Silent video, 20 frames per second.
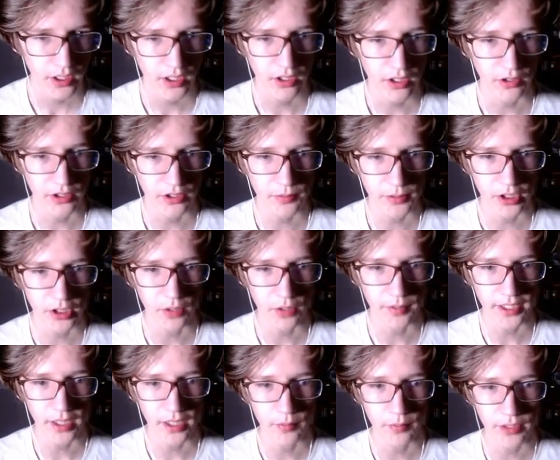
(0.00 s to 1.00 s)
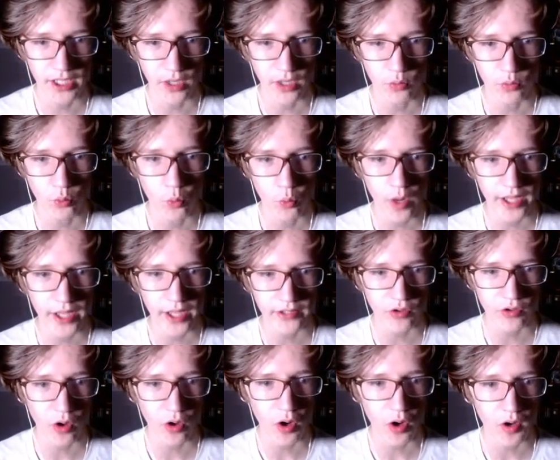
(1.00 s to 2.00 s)
Oh, here we go. We got we got
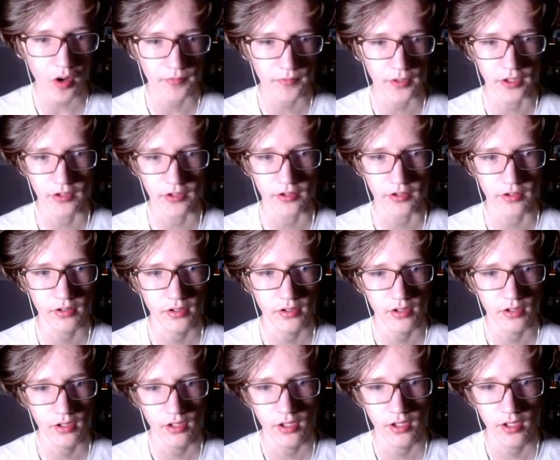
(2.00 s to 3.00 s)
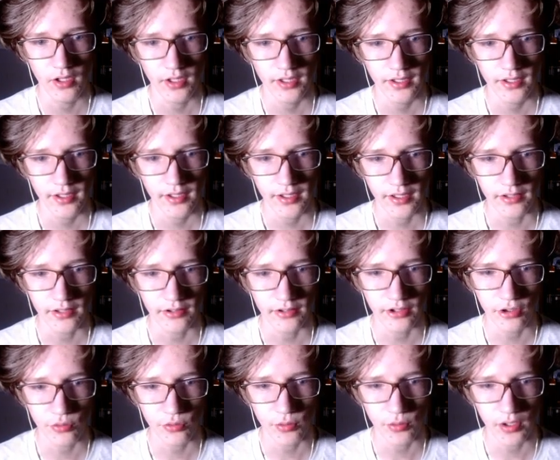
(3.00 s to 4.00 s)
West Office. Is
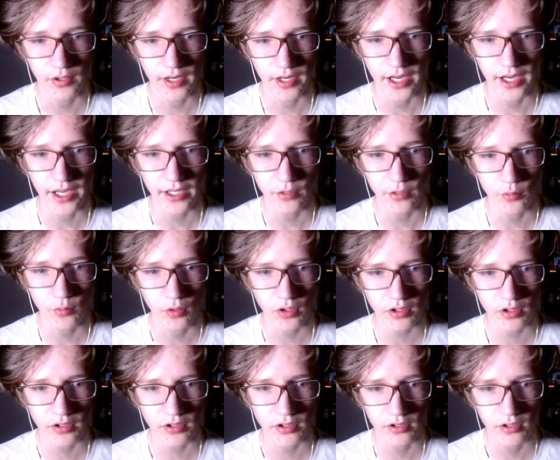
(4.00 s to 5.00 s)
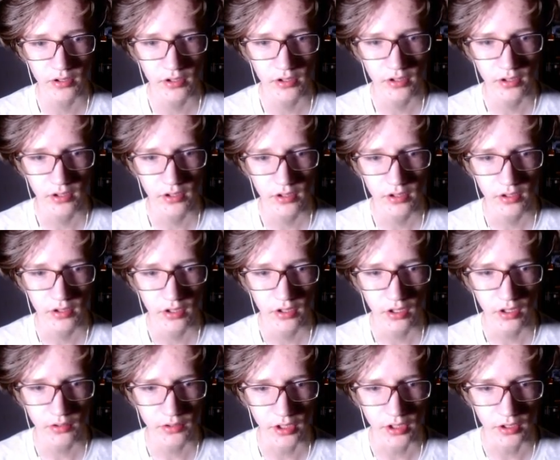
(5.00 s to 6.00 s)
this where I work?
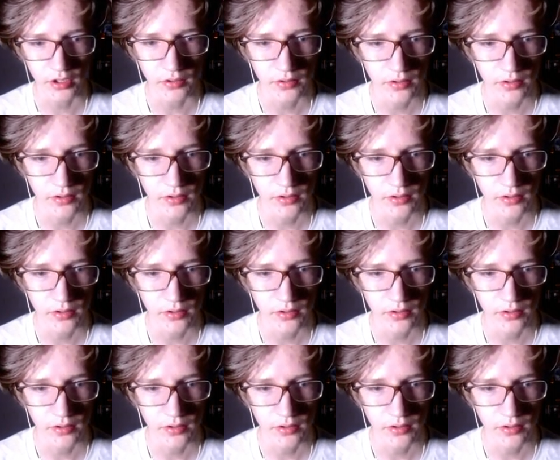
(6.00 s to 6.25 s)
Oh no.